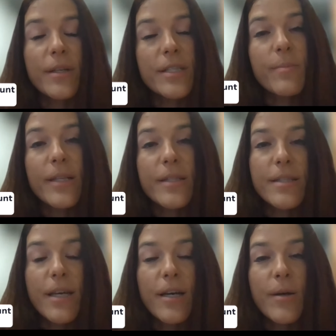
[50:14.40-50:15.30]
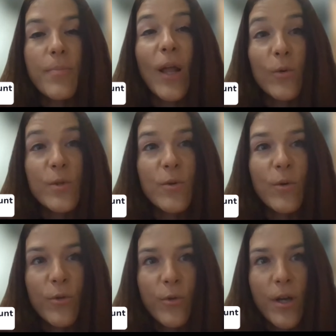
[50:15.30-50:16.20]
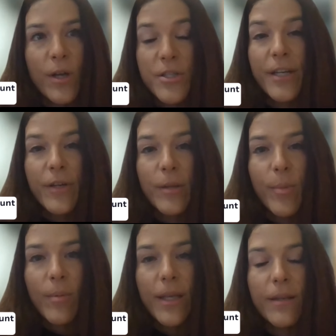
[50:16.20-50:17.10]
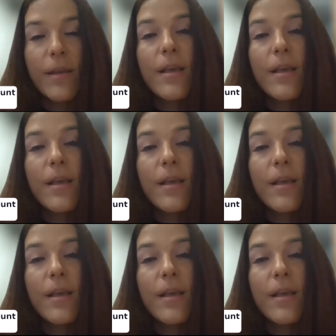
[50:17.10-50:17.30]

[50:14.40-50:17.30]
dispense naloxone to the general public